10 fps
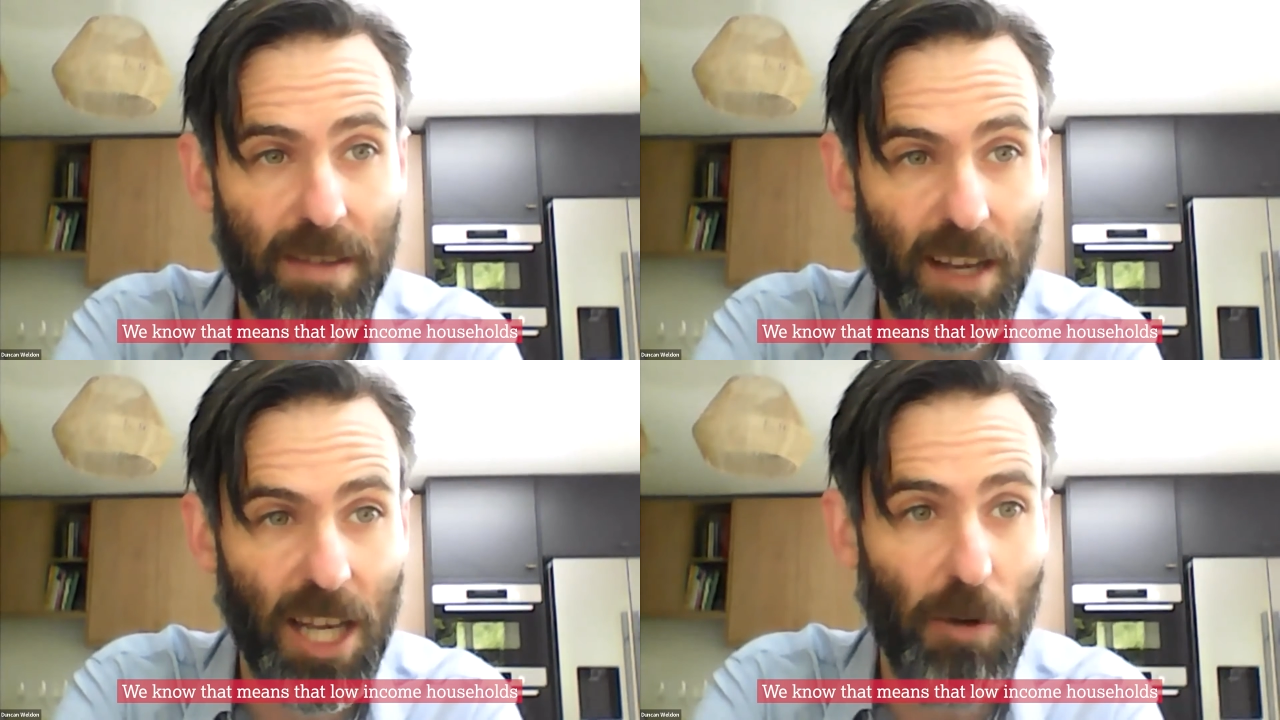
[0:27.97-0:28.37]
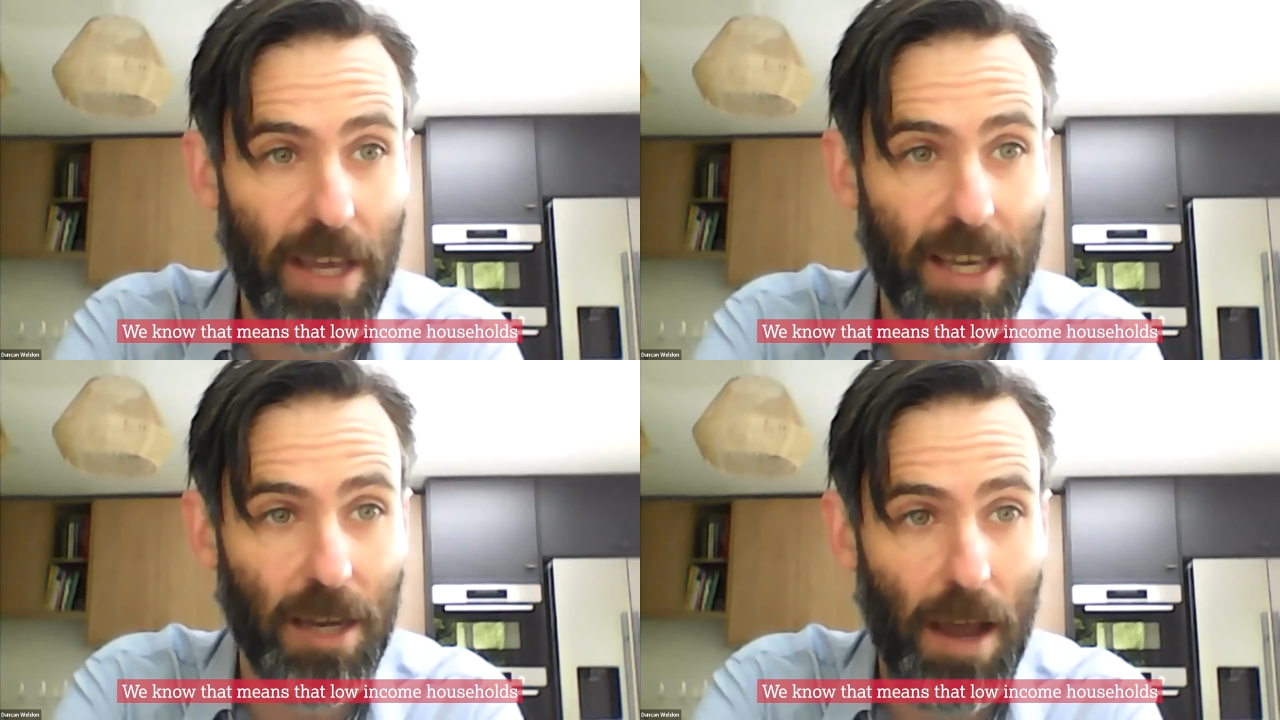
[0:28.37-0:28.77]
that low
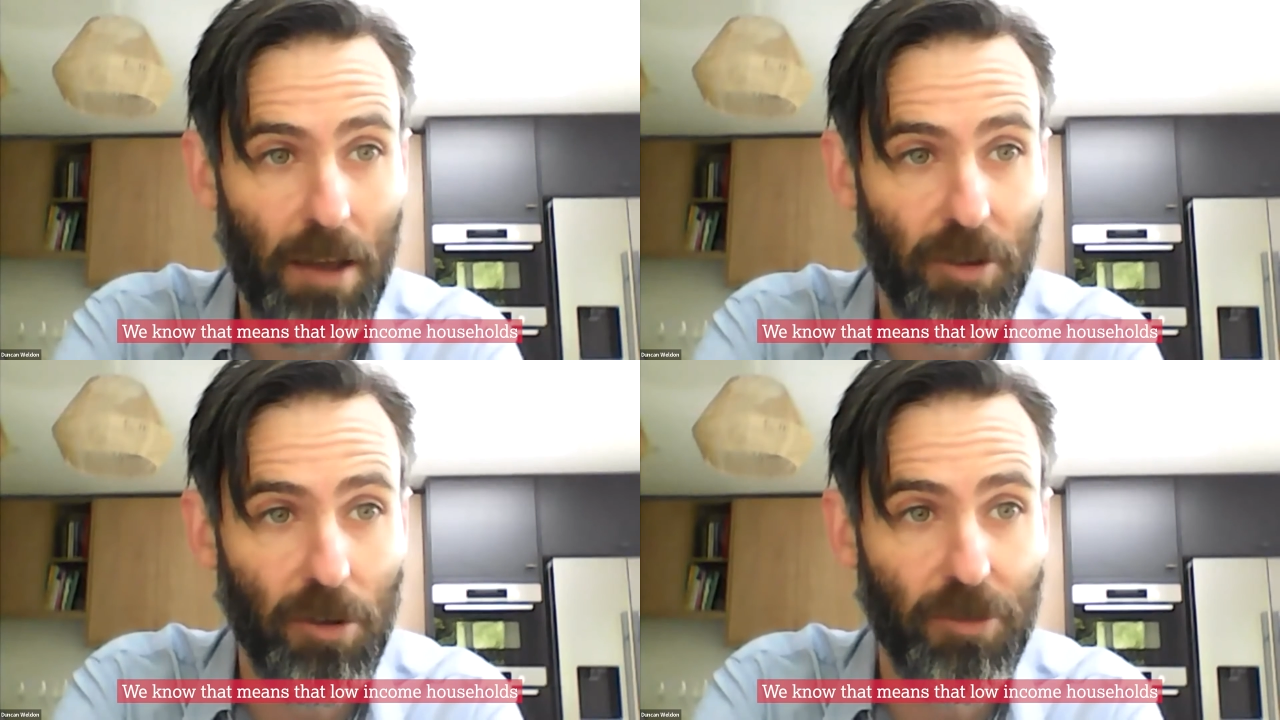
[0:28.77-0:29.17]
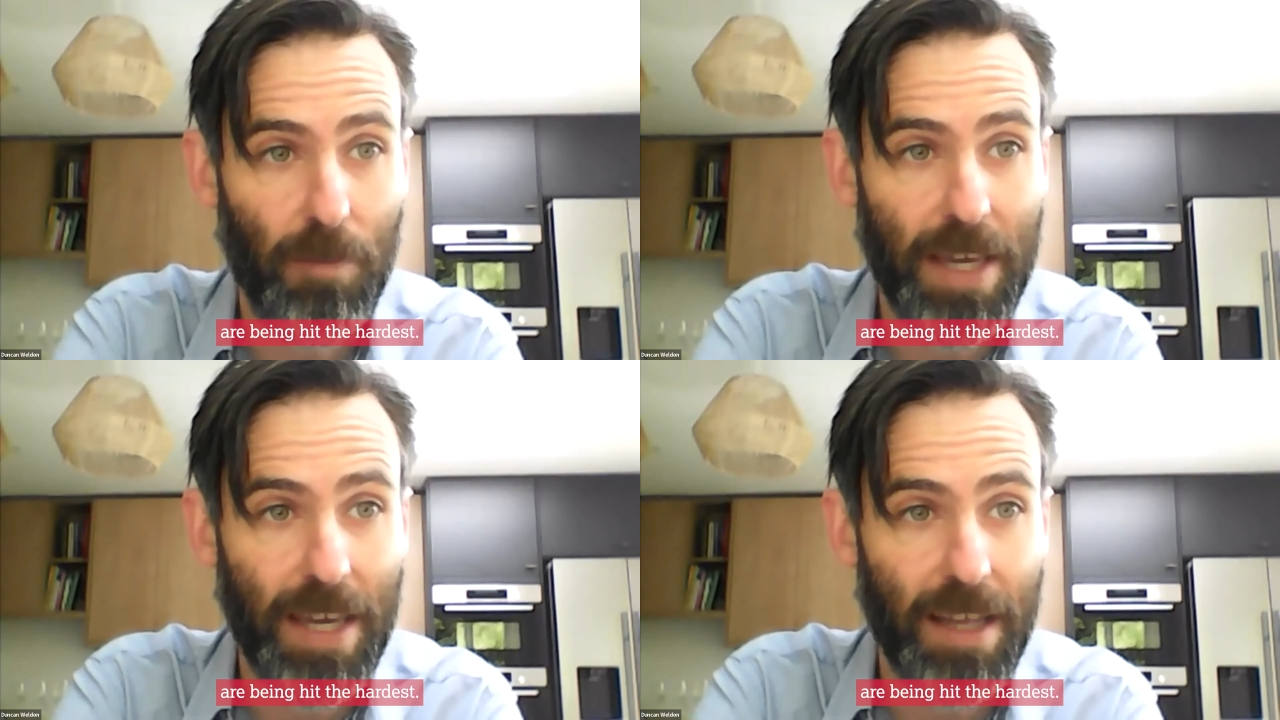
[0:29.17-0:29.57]
income households are
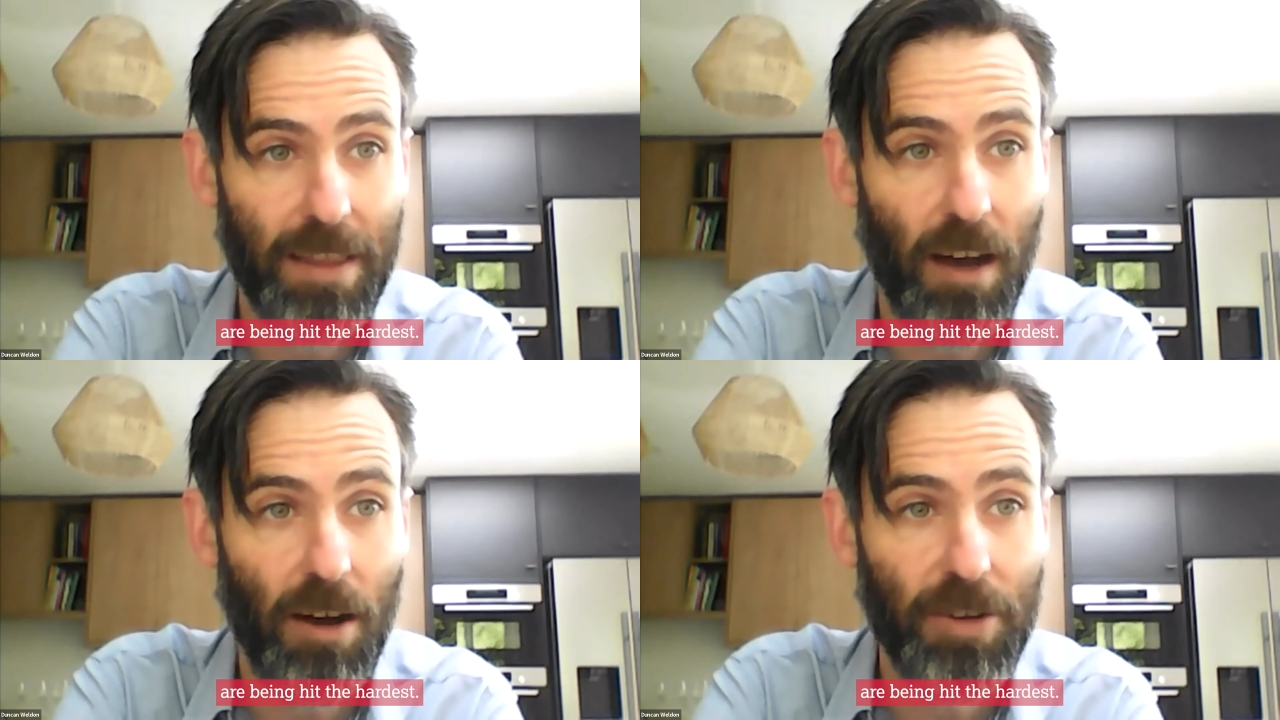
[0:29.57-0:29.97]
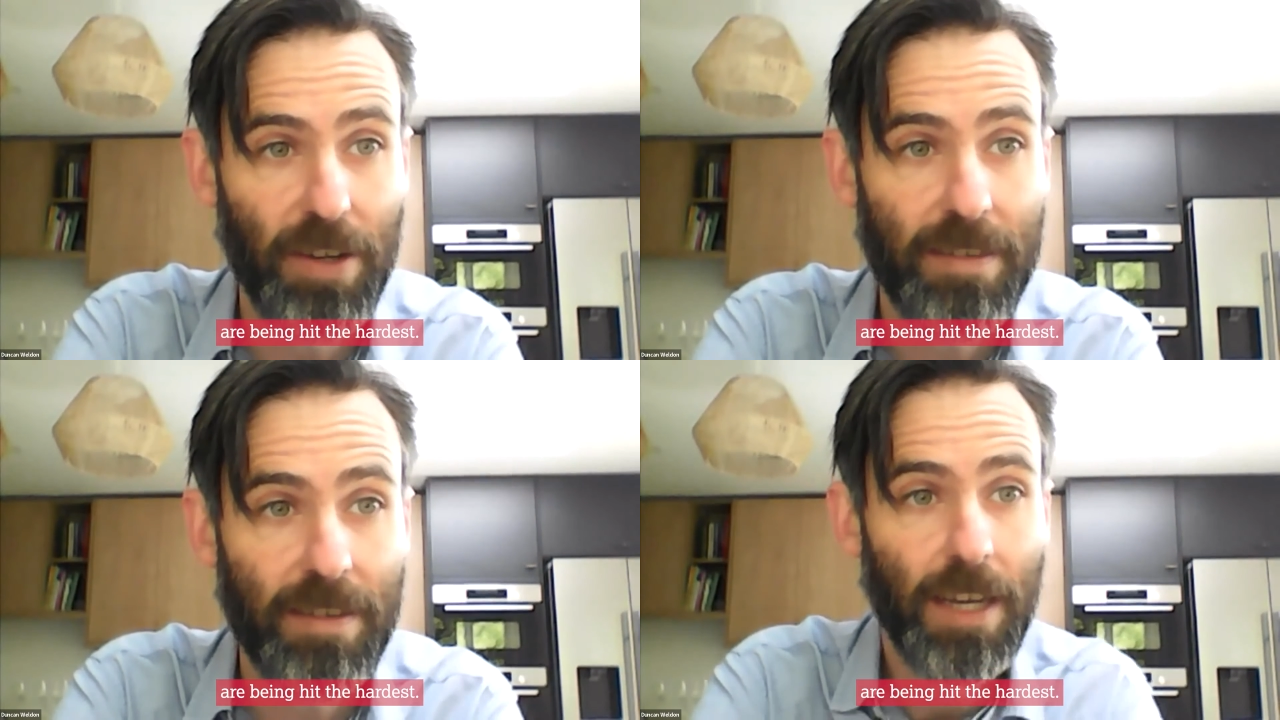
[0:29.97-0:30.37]
being hit the
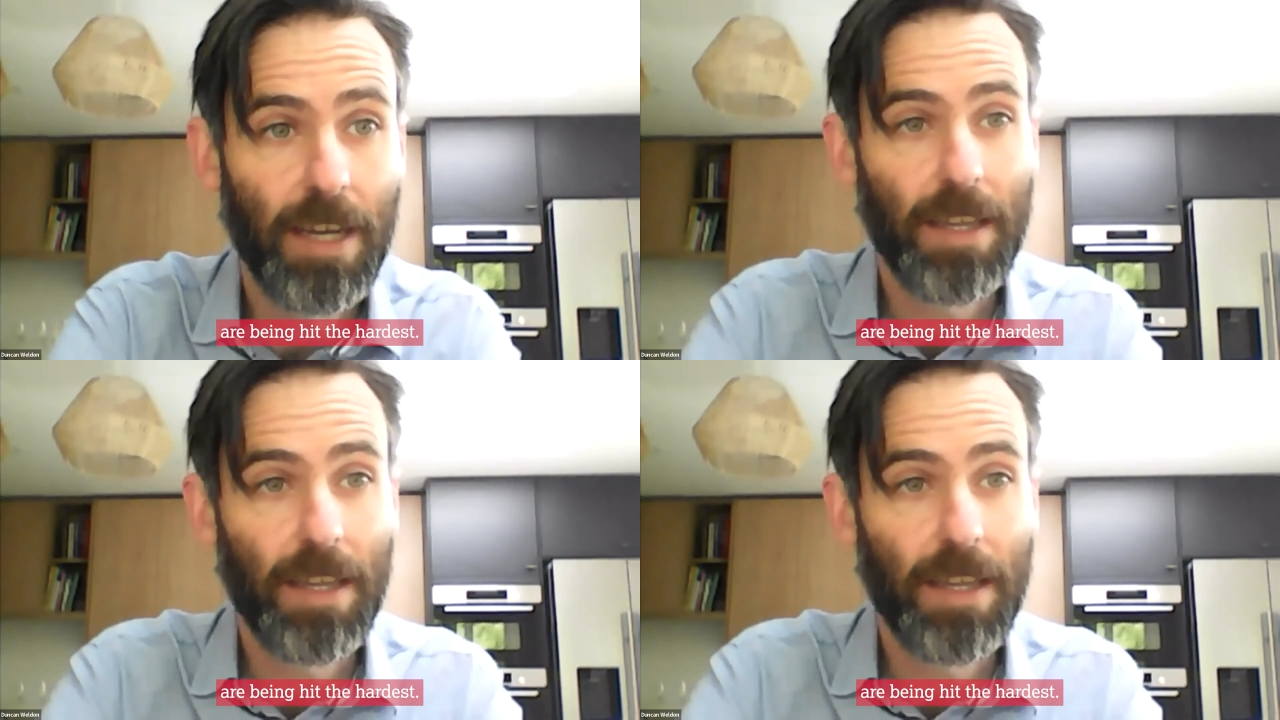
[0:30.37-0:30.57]
hardest.